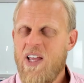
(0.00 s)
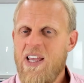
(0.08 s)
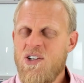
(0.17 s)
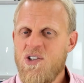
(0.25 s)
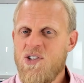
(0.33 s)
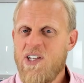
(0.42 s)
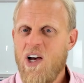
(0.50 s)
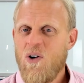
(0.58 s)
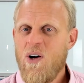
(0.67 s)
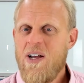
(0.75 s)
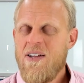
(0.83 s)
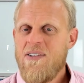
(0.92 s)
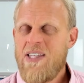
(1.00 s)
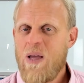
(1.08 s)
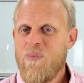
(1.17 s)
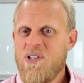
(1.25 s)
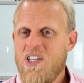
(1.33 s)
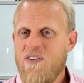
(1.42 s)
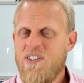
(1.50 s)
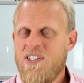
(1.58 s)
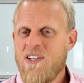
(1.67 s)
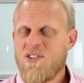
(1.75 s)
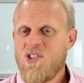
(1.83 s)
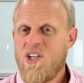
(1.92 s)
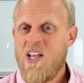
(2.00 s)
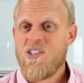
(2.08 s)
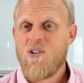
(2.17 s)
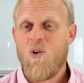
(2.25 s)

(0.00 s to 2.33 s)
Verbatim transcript: he should sell ten percent of his Tesla shares,